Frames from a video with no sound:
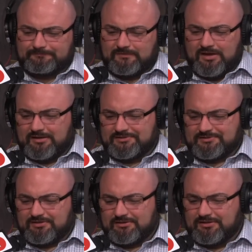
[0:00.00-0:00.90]

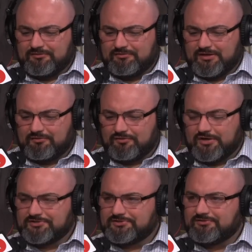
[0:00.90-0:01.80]
just thought they
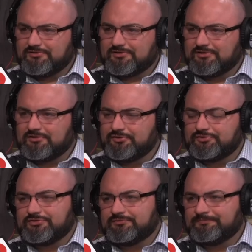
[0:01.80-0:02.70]
rushed the
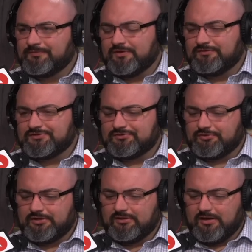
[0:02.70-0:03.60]
conclusion of the
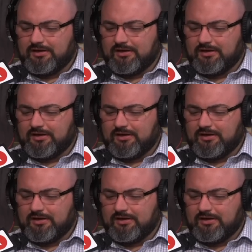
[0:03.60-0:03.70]
story.